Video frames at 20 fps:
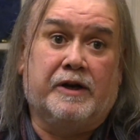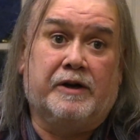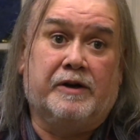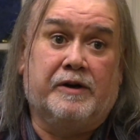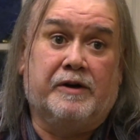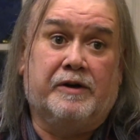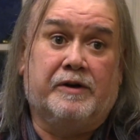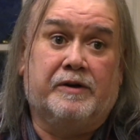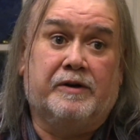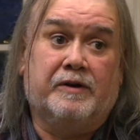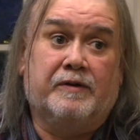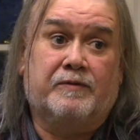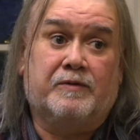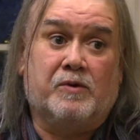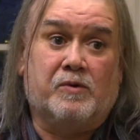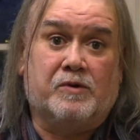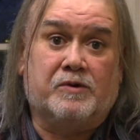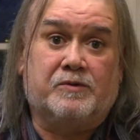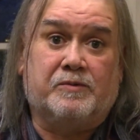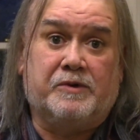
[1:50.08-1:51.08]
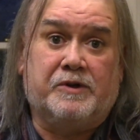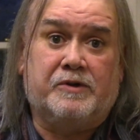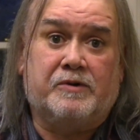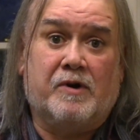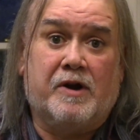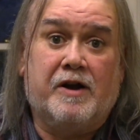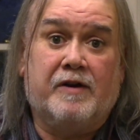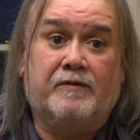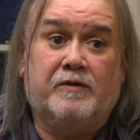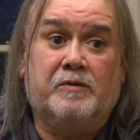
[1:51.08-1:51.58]
of course we
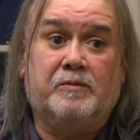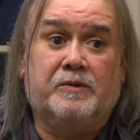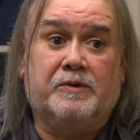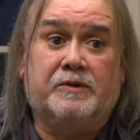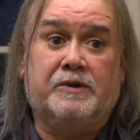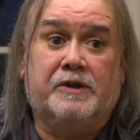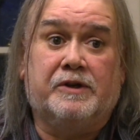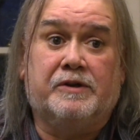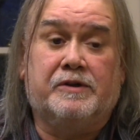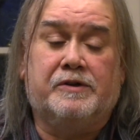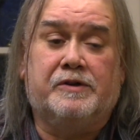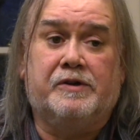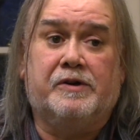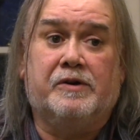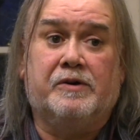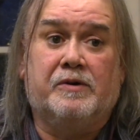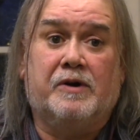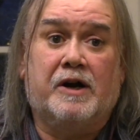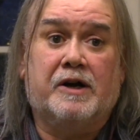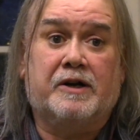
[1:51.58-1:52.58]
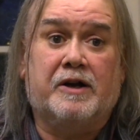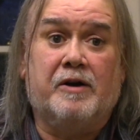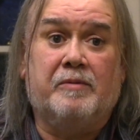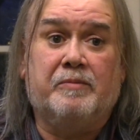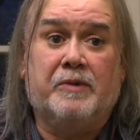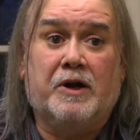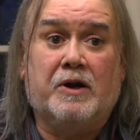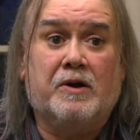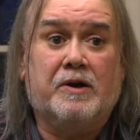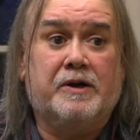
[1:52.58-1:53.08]
traveled, but then, I got
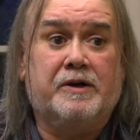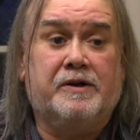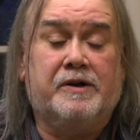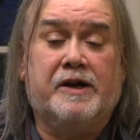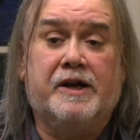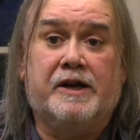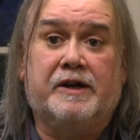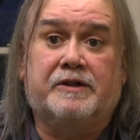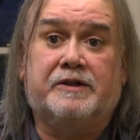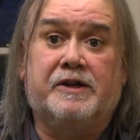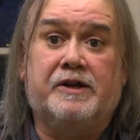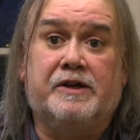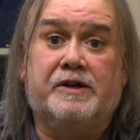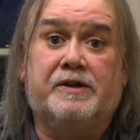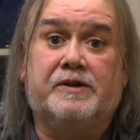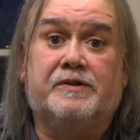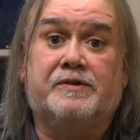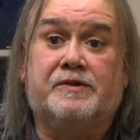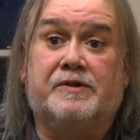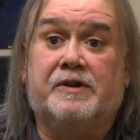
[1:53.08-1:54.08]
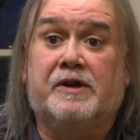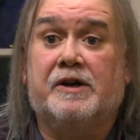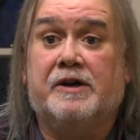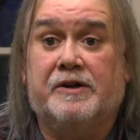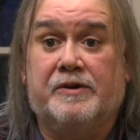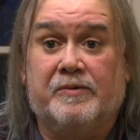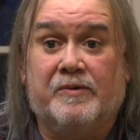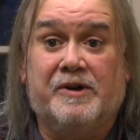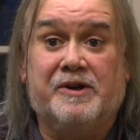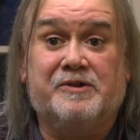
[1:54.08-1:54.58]
married and had kids, and I
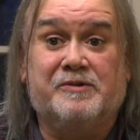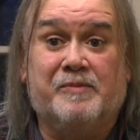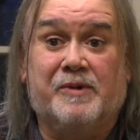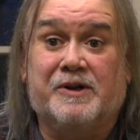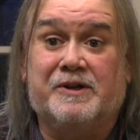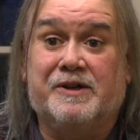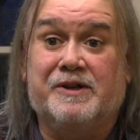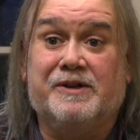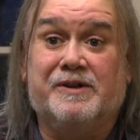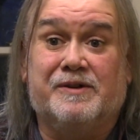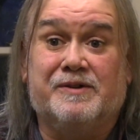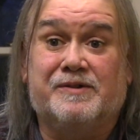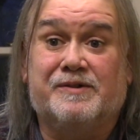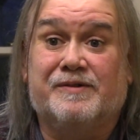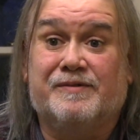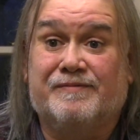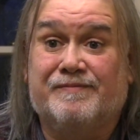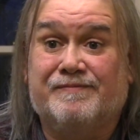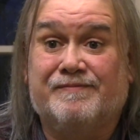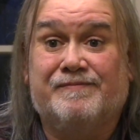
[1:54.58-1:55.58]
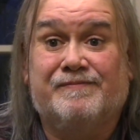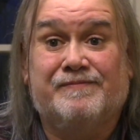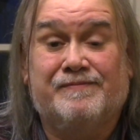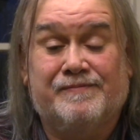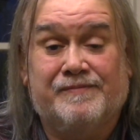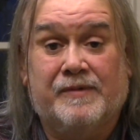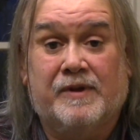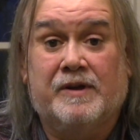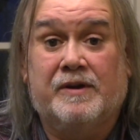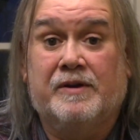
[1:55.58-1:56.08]
had to raise my kids.
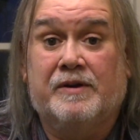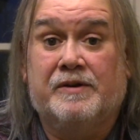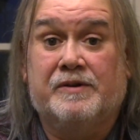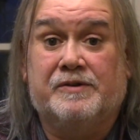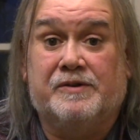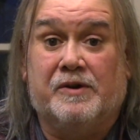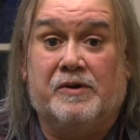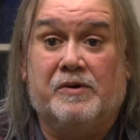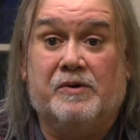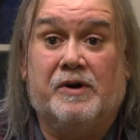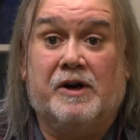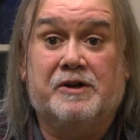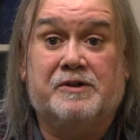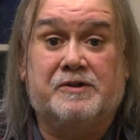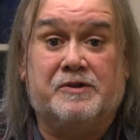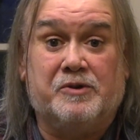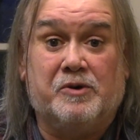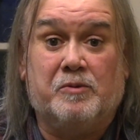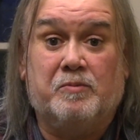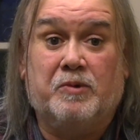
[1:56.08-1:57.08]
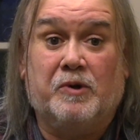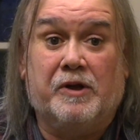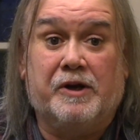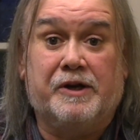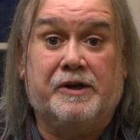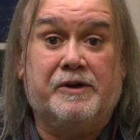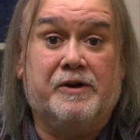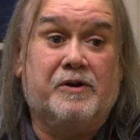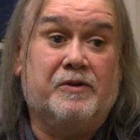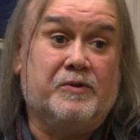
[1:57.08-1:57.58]
So I still
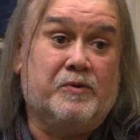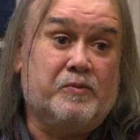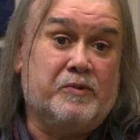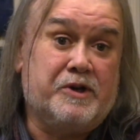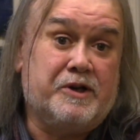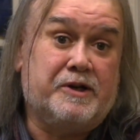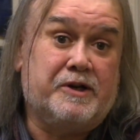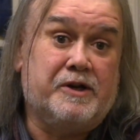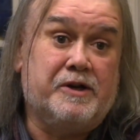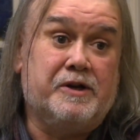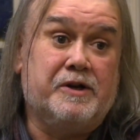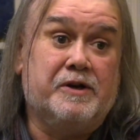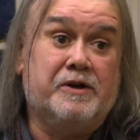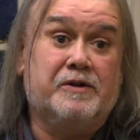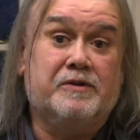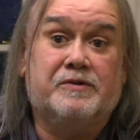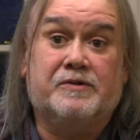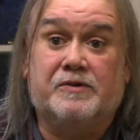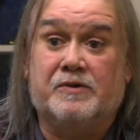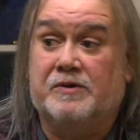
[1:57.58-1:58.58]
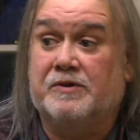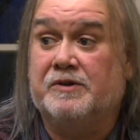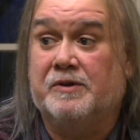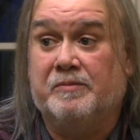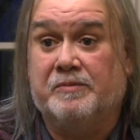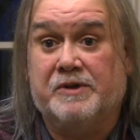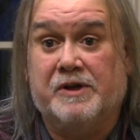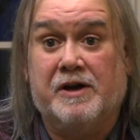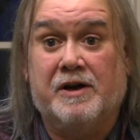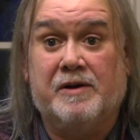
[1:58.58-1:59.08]
played on the weekends, or
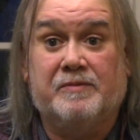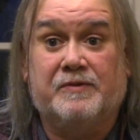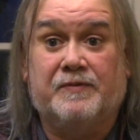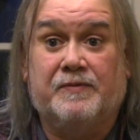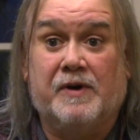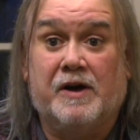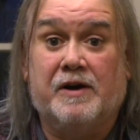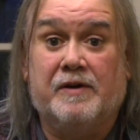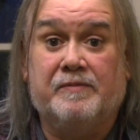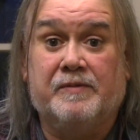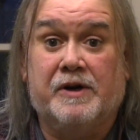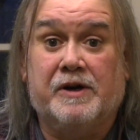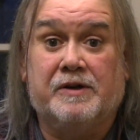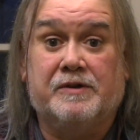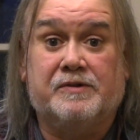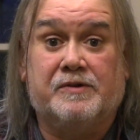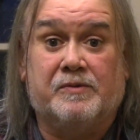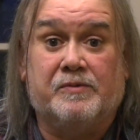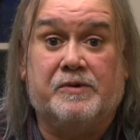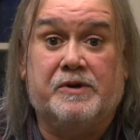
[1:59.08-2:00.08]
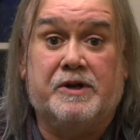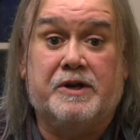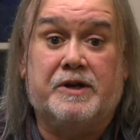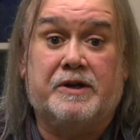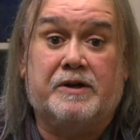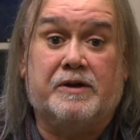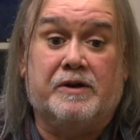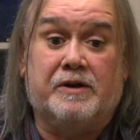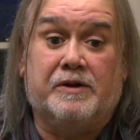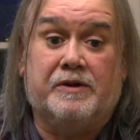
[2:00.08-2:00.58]
sometimes 5 nights a
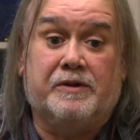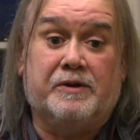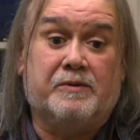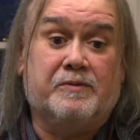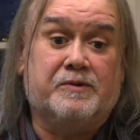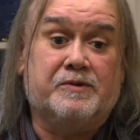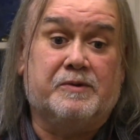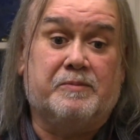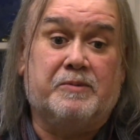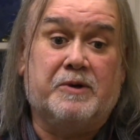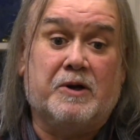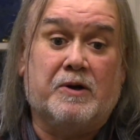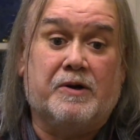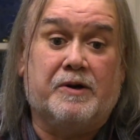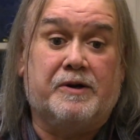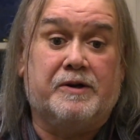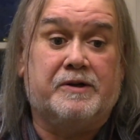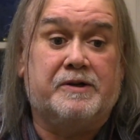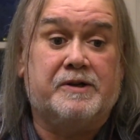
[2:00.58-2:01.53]
week. There was a period of